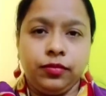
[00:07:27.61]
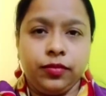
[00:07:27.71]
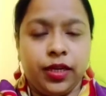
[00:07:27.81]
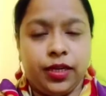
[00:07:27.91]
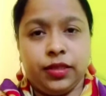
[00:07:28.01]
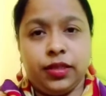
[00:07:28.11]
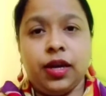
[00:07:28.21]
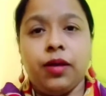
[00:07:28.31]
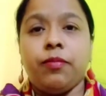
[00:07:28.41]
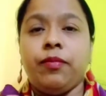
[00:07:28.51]
It is the
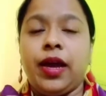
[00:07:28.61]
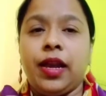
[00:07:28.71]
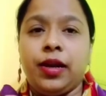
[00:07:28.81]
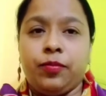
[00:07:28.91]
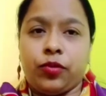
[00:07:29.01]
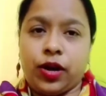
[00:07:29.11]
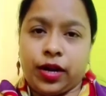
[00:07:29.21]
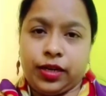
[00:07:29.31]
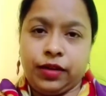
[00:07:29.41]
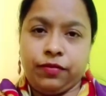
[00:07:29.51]
male
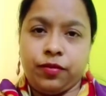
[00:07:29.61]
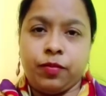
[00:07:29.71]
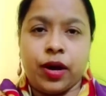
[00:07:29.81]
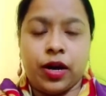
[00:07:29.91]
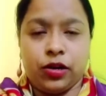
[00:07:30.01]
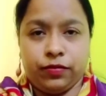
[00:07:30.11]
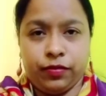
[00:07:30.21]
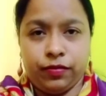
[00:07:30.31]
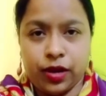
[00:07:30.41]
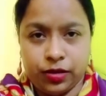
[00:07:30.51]
reproductive part of a
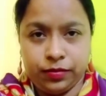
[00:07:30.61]
flower.